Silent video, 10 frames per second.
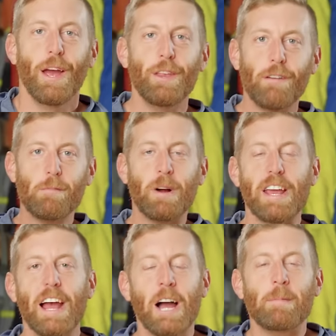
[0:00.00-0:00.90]
Hey there,
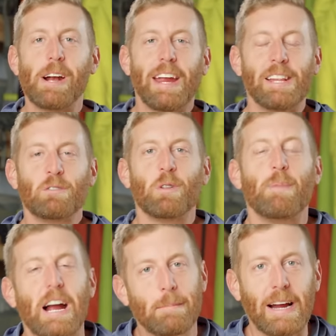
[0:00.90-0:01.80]
everybody. I'm Eric Hansen with
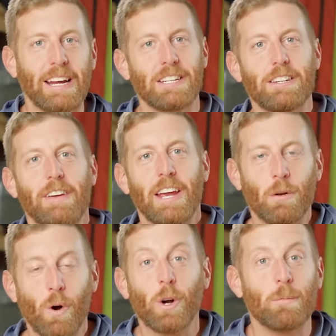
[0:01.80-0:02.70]
Backpacking TV,
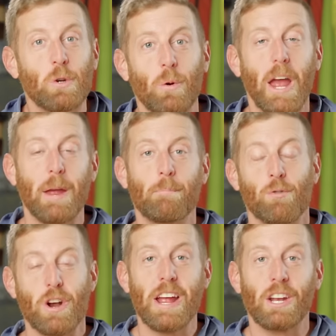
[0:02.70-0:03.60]
and welcome to a
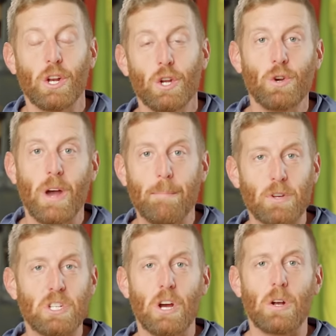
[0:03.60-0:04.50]
brand new
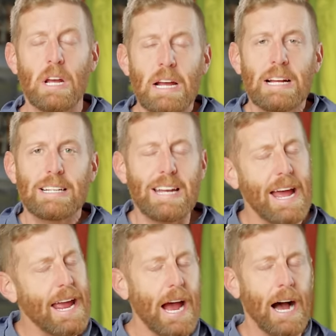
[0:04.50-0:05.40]
episode.
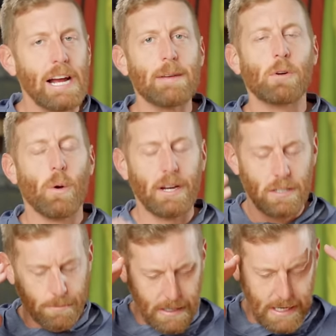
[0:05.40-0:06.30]
Today, I am going
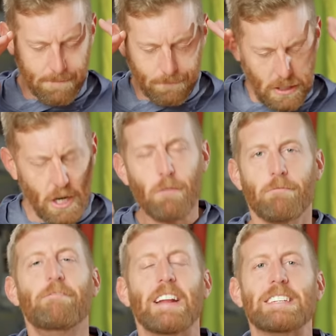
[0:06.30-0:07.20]
to be,
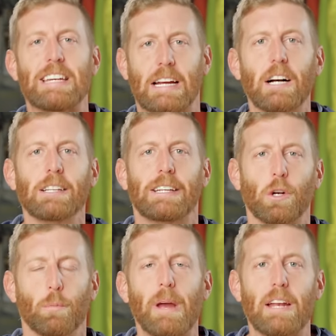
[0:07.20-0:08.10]
venting a
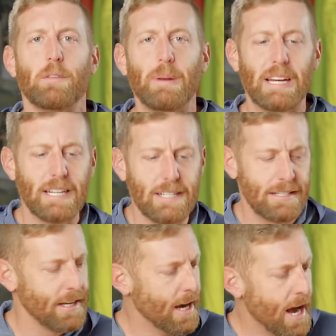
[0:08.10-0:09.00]
little bit
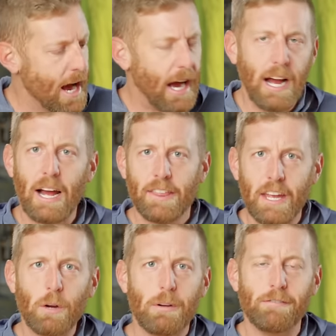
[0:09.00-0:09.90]
because I
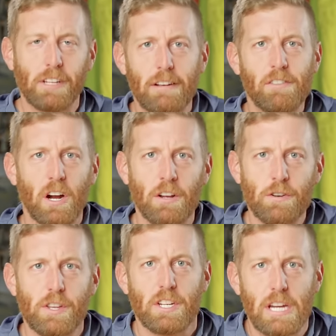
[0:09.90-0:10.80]
think we've lived
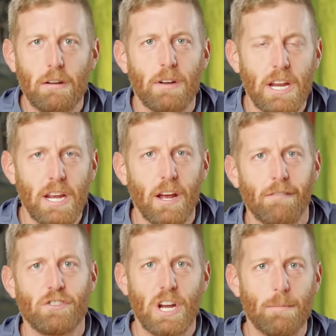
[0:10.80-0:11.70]
under the tyranny
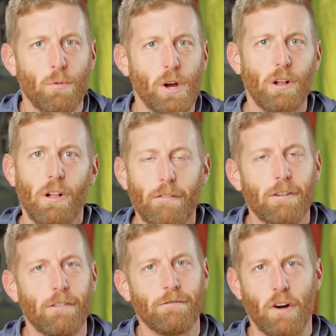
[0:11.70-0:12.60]
of Jetboil
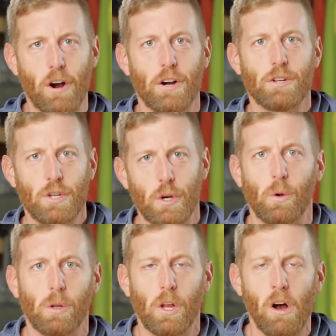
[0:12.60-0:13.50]
for far
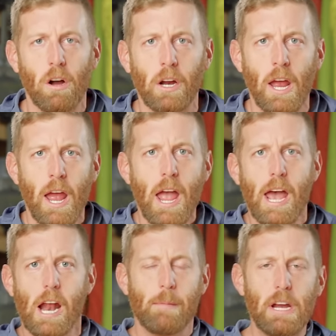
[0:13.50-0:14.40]
too long,
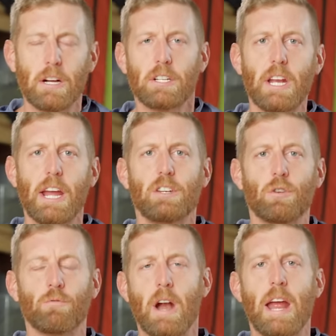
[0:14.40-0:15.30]
and I'm here today
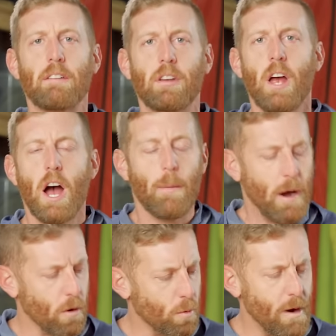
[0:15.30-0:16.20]
to rant
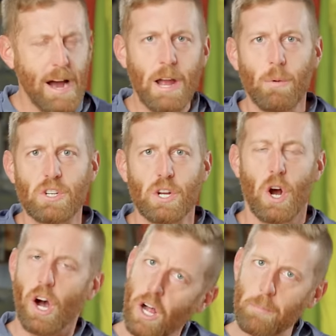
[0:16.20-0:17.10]
about why we should
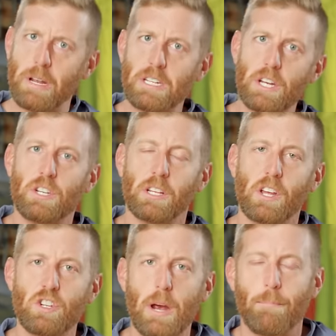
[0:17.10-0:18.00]
all be ditching
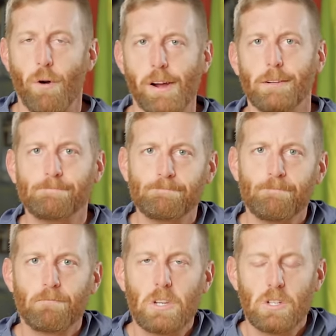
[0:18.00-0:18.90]
the Jetboil.
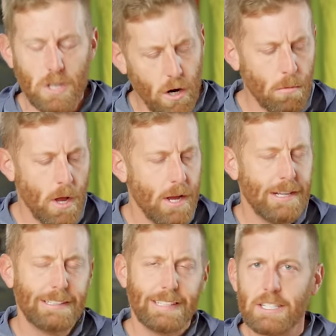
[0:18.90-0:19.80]
So
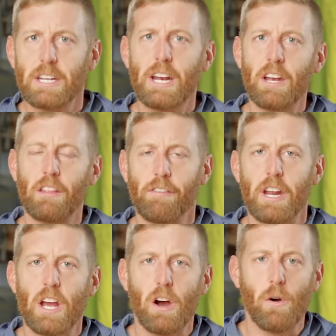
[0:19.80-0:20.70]
let's get into the
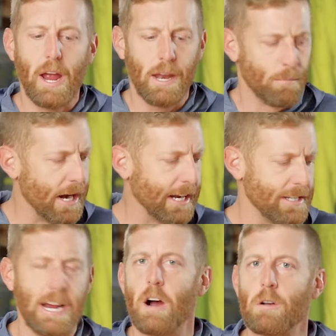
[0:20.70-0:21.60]
video and break
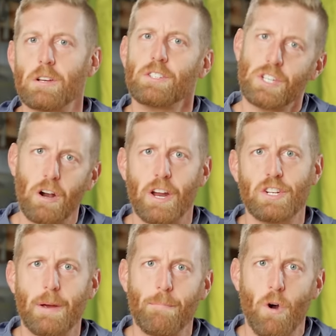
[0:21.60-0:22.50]
it down. Sorry,
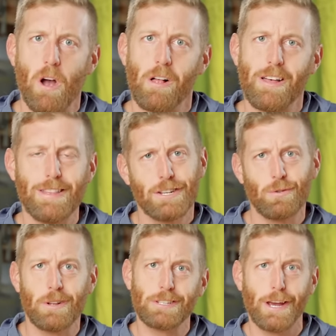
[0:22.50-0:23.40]
Jetboil,
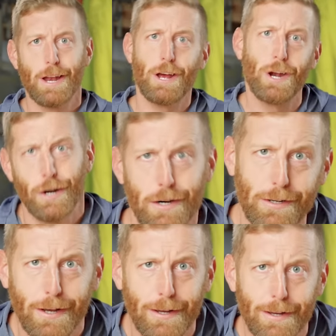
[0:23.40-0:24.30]
this one's gonna hurt.